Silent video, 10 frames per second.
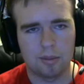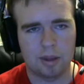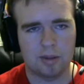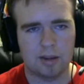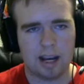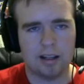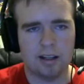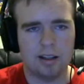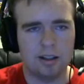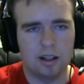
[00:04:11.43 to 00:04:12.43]
They've
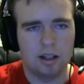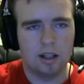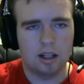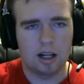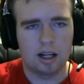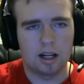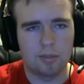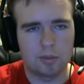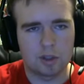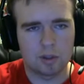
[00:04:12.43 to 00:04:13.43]
added
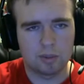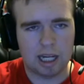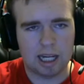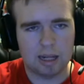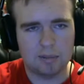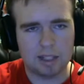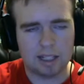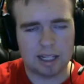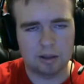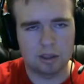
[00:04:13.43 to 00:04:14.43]
some games
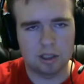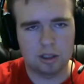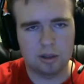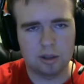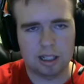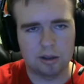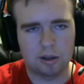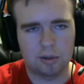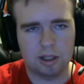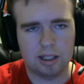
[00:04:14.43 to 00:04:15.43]
like Halo 2 and Halo
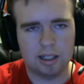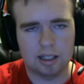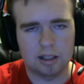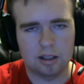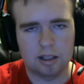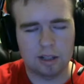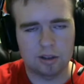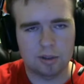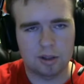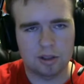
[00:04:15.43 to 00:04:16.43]
3 and Halo
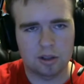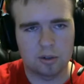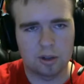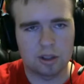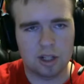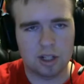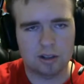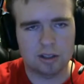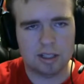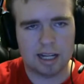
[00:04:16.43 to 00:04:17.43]
Spartan Assault where you can check
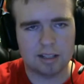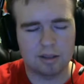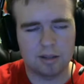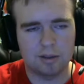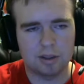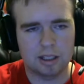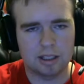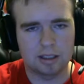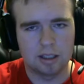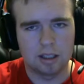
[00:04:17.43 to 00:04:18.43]
your stats or
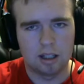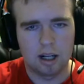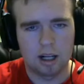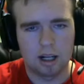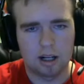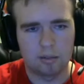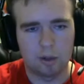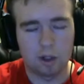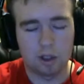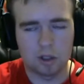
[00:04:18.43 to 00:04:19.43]
everything,
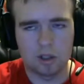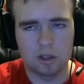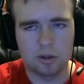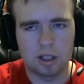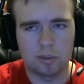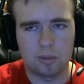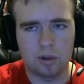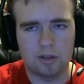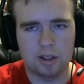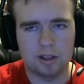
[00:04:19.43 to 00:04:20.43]
where you couldn't do it on the
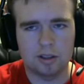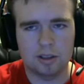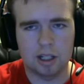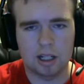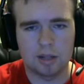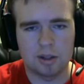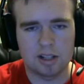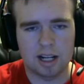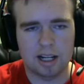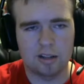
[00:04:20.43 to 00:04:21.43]
previous
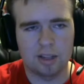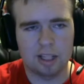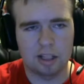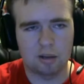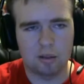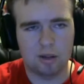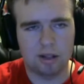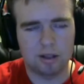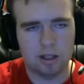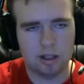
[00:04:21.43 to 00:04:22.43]
design of the Halo
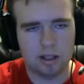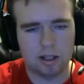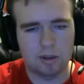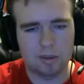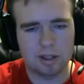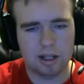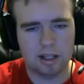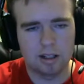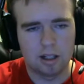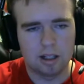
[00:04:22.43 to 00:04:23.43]
Waypoint
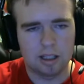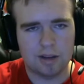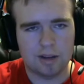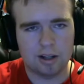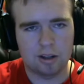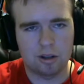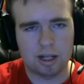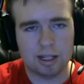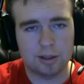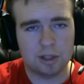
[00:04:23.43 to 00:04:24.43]
website. They've added their
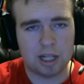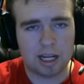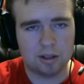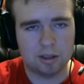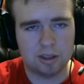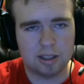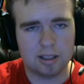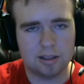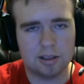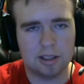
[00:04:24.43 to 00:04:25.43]
Halo channel to
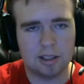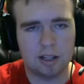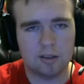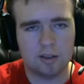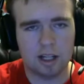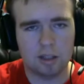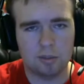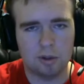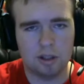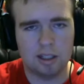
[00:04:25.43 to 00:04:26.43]
this. You've got
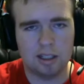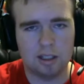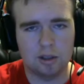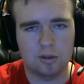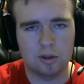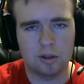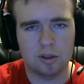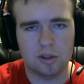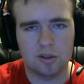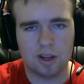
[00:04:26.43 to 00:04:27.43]
Community,
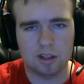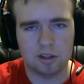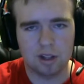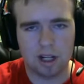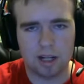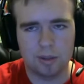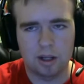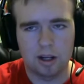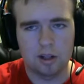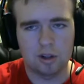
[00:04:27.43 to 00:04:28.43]
Universe, you've got the shop,
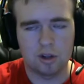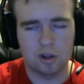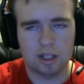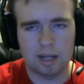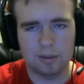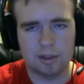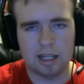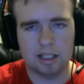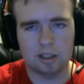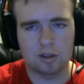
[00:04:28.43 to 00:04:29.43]
search your gamer
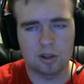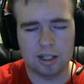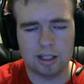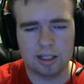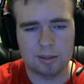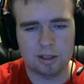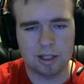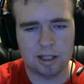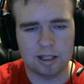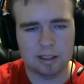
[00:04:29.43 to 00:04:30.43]
tag, search any gamer
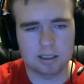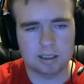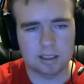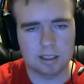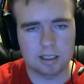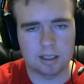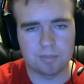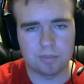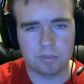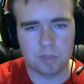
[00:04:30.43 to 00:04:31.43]
tag,
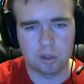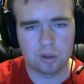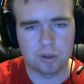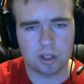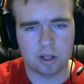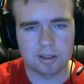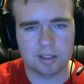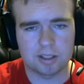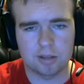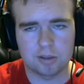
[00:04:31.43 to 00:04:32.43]
news, all this
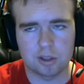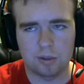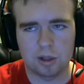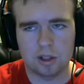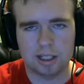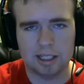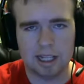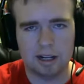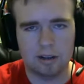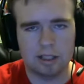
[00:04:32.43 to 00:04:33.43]
stuff. So if you want to check it
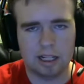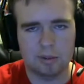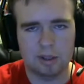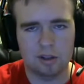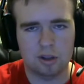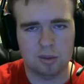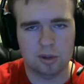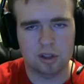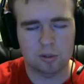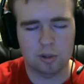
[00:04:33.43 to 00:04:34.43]
out, that'll be in the
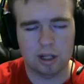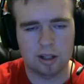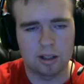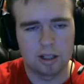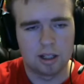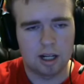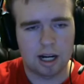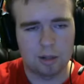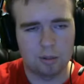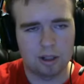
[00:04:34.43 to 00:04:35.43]
description as well.
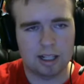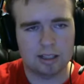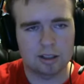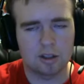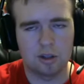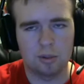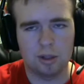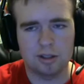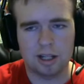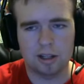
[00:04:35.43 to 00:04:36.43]
I really like this new
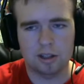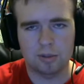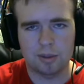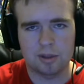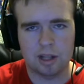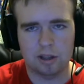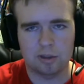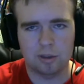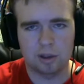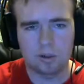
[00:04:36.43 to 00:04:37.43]
redesign of this website. It looks
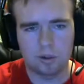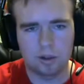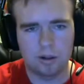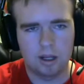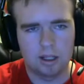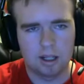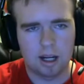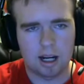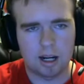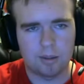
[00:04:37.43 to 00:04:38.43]
pretty cool.
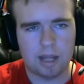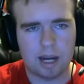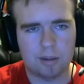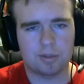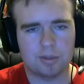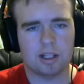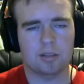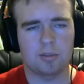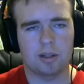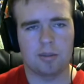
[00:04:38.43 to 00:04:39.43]
Now we're going to be
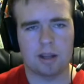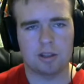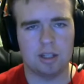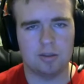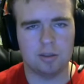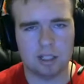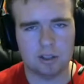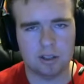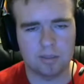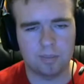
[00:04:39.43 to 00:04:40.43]
talking about the Master Chief
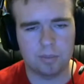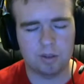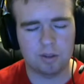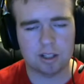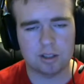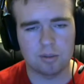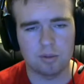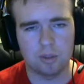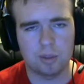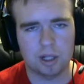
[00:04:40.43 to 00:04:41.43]
Collection. We've got some
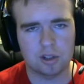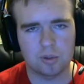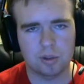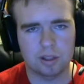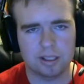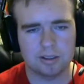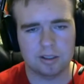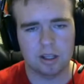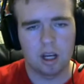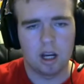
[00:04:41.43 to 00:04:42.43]
new pictures released.